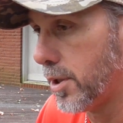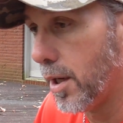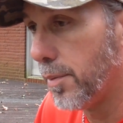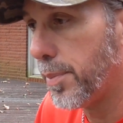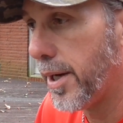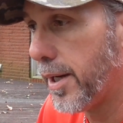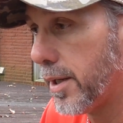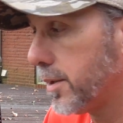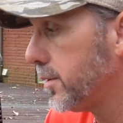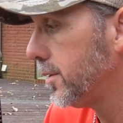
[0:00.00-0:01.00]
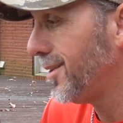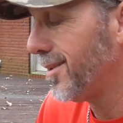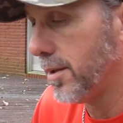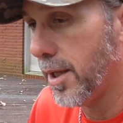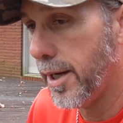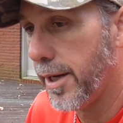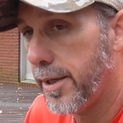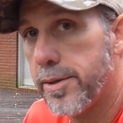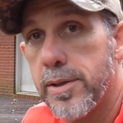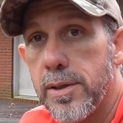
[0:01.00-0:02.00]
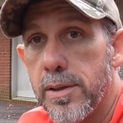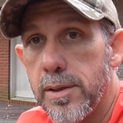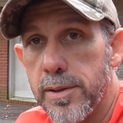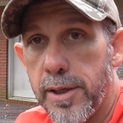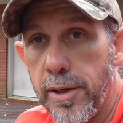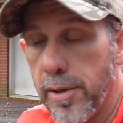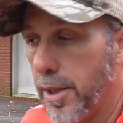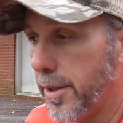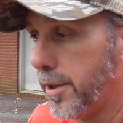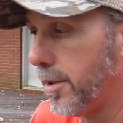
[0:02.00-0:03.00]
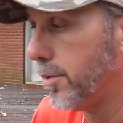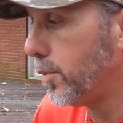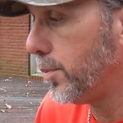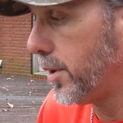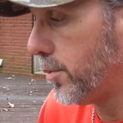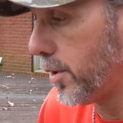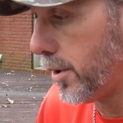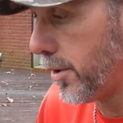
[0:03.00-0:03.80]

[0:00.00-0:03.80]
compact, light, because I carry a lot of gear with me when